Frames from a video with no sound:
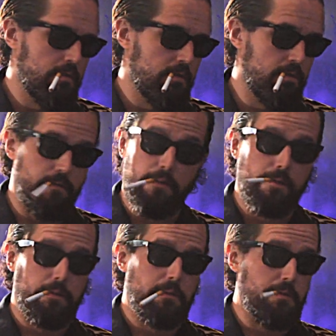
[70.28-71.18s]
It's very
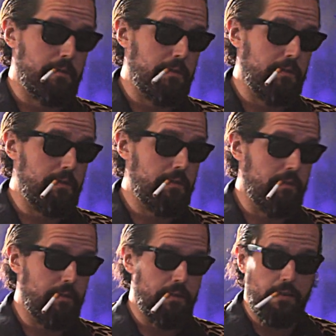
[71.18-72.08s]
Christmassy
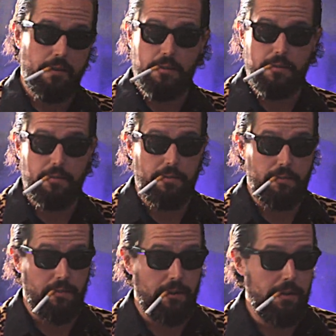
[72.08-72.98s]
indeed. Uh,
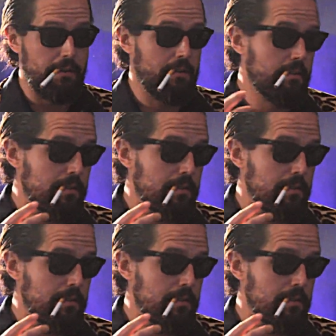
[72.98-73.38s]
this light